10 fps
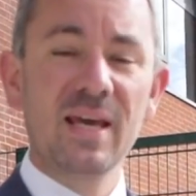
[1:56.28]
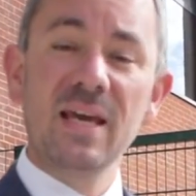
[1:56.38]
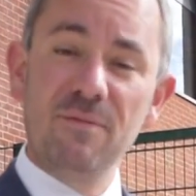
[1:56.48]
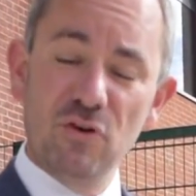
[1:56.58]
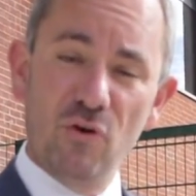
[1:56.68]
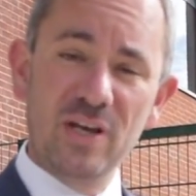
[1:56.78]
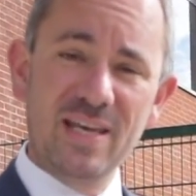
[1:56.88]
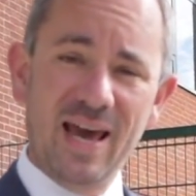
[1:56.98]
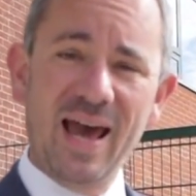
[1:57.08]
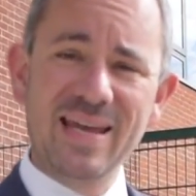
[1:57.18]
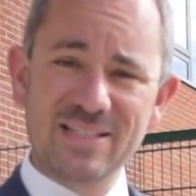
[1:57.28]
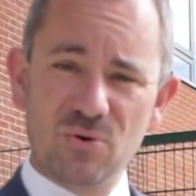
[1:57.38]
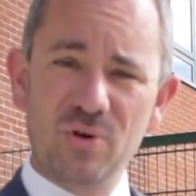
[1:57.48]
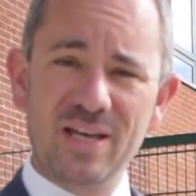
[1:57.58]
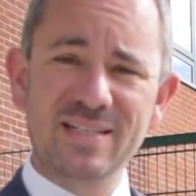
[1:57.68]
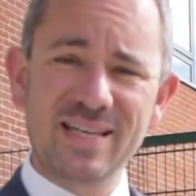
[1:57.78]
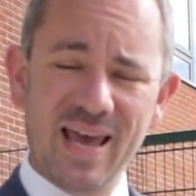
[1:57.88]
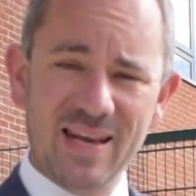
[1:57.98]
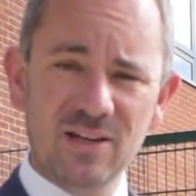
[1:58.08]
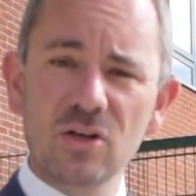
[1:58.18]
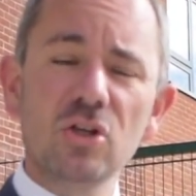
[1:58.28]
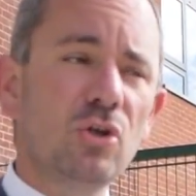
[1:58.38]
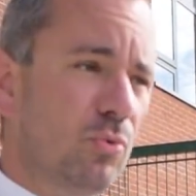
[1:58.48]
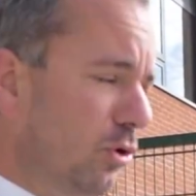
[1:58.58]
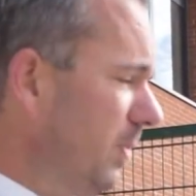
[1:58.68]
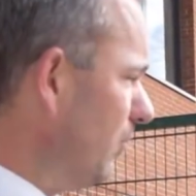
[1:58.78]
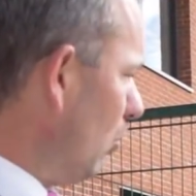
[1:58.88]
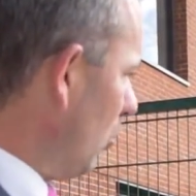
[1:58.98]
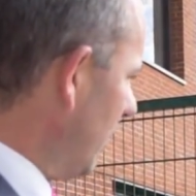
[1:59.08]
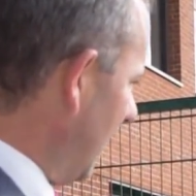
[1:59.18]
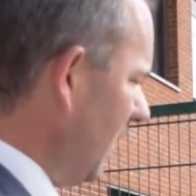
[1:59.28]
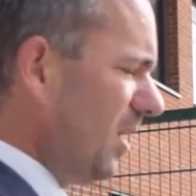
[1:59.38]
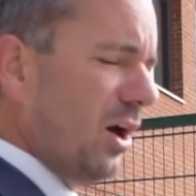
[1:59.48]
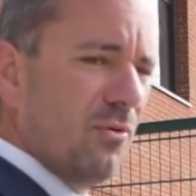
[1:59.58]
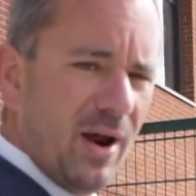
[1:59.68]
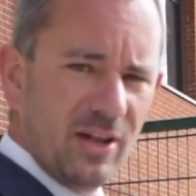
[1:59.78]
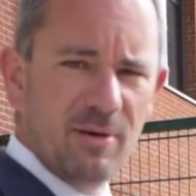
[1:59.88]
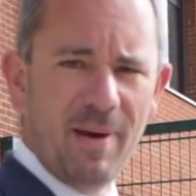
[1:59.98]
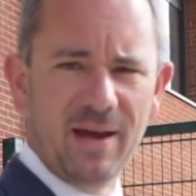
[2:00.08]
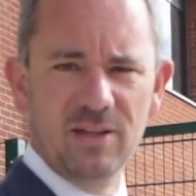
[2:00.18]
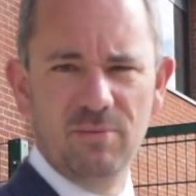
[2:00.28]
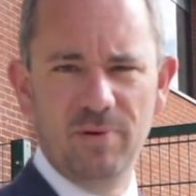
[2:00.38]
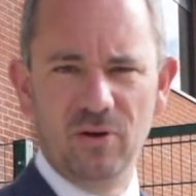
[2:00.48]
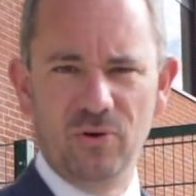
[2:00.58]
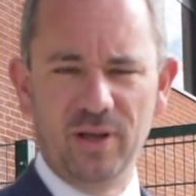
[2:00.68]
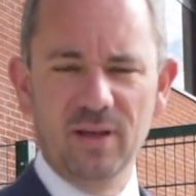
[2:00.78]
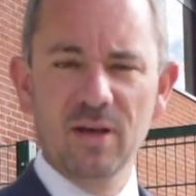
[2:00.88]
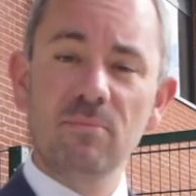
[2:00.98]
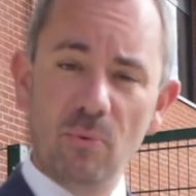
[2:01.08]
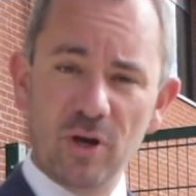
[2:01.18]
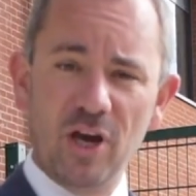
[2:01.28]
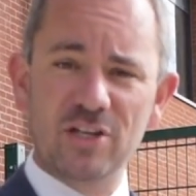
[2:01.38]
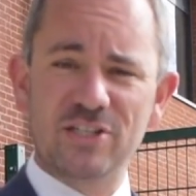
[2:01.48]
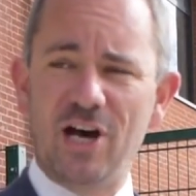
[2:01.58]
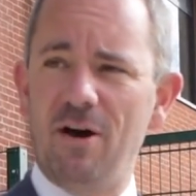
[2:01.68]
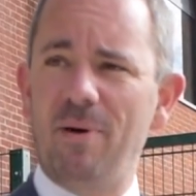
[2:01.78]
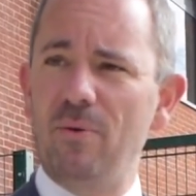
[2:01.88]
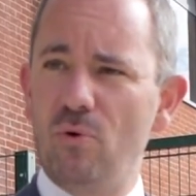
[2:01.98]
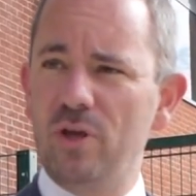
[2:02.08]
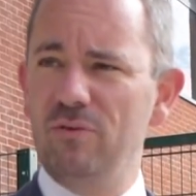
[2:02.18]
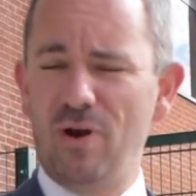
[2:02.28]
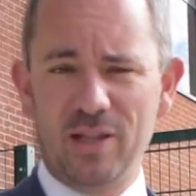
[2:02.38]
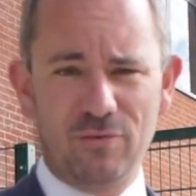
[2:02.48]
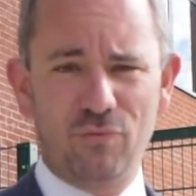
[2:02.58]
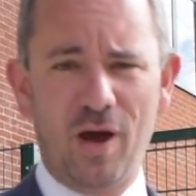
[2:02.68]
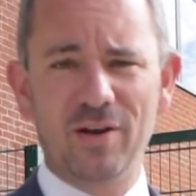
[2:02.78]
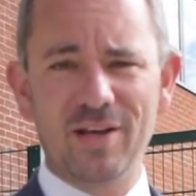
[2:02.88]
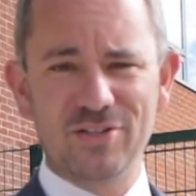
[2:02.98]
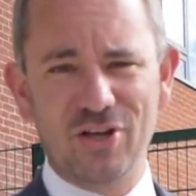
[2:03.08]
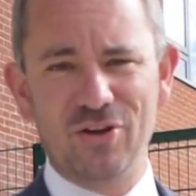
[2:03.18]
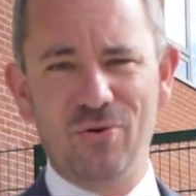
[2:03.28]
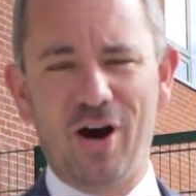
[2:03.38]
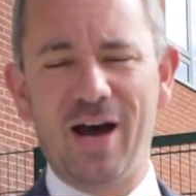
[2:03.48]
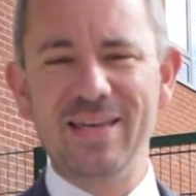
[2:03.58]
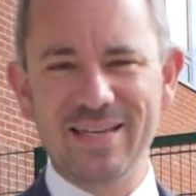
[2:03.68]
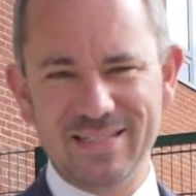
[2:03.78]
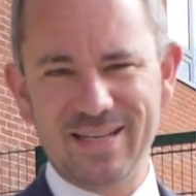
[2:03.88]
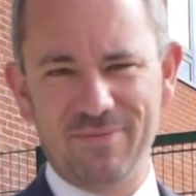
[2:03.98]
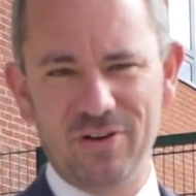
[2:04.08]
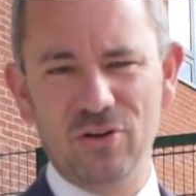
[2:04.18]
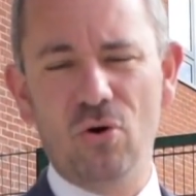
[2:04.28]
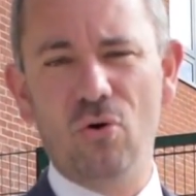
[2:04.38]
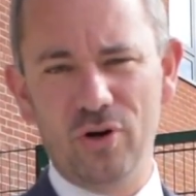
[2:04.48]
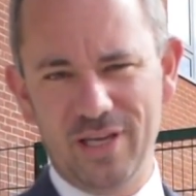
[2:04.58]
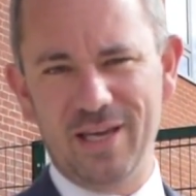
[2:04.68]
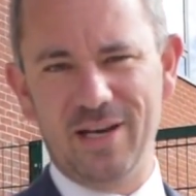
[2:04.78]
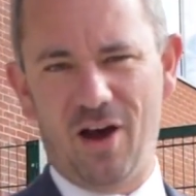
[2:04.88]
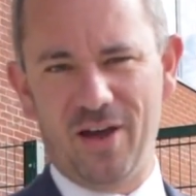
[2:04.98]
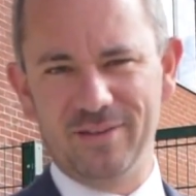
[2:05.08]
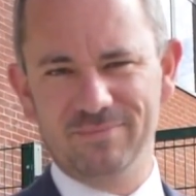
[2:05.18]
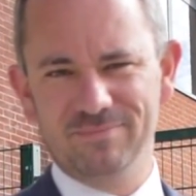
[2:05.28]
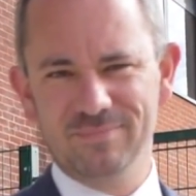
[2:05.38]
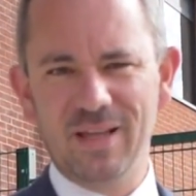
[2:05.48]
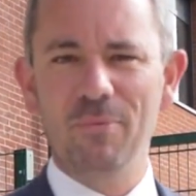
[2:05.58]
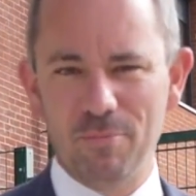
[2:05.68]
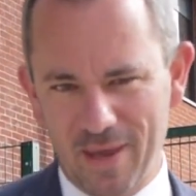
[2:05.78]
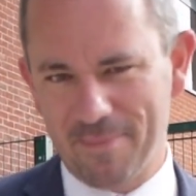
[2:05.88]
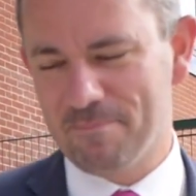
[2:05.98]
If you're in year 8 or year 10, you will be walking around the back of the building. But we're going to start by walking around the front as though you are a year 7 or year 9. Come with me.